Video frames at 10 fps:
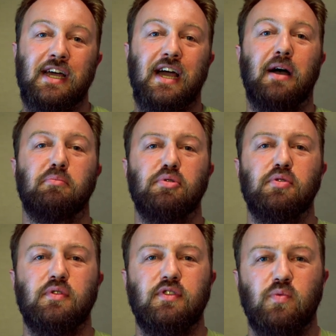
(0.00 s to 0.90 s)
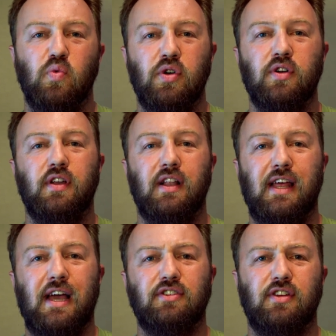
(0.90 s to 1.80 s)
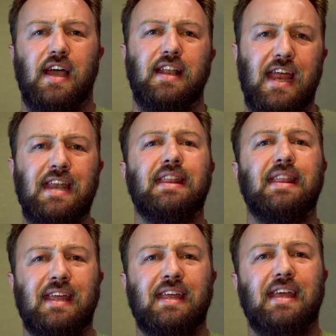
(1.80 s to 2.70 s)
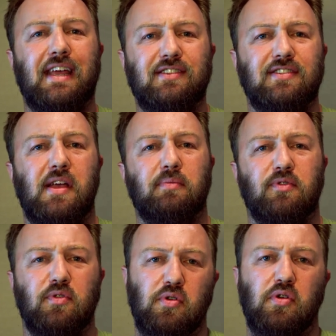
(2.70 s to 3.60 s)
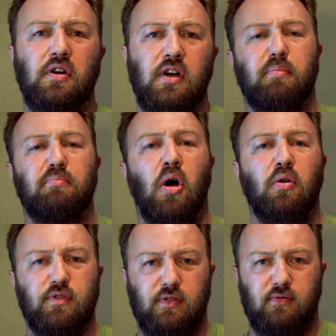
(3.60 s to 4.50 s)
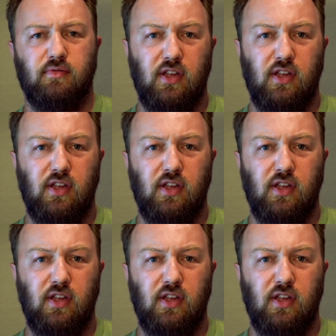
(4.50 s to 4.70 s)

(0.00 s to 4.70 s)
uh, brewers weren't allowed to add anything except for malt,